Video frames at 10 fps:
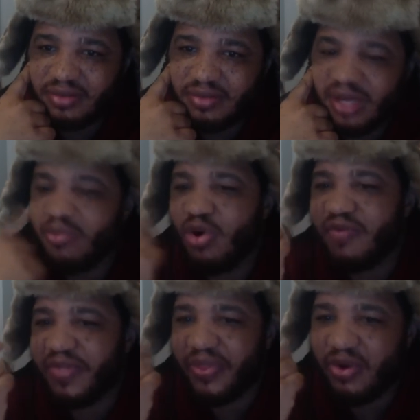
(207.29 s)
I'm more
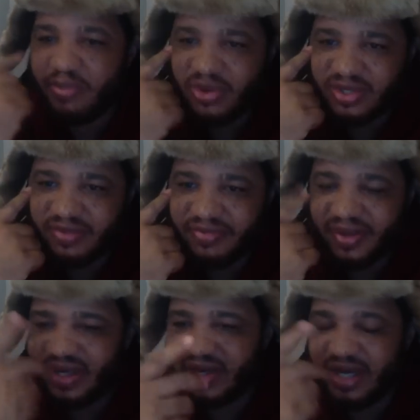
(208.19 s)
of a third person
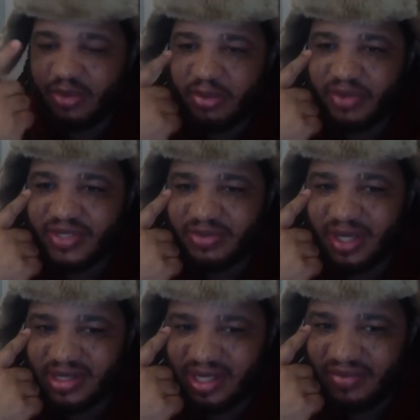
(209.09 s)
fan anyway. but the reason why
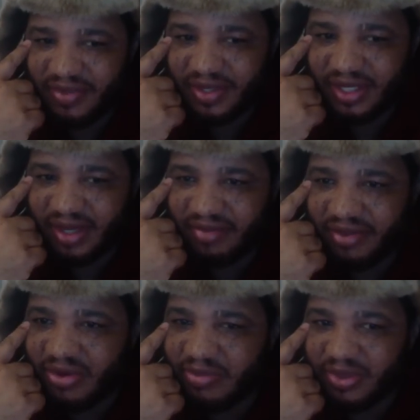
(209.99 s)
I see it done in
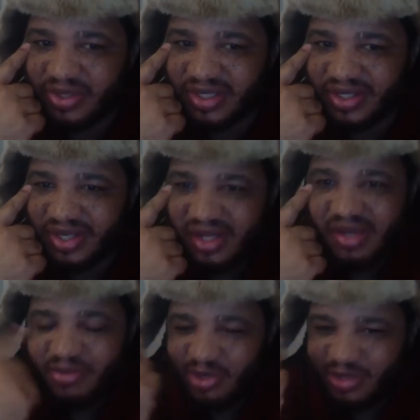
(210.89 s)
third person
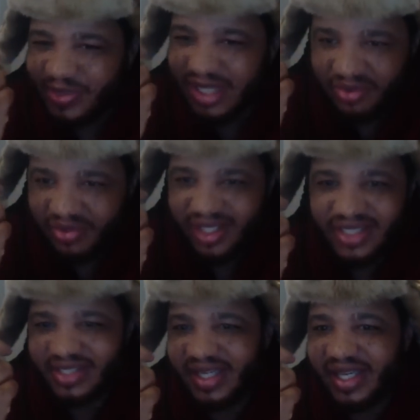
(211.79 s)
because we never really
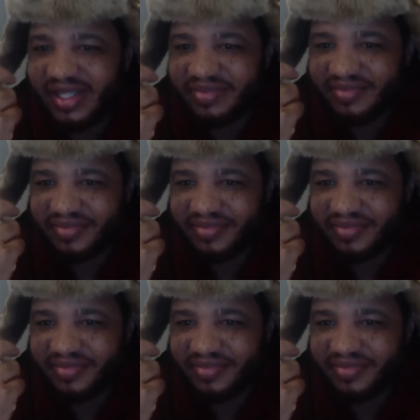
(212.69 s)
seen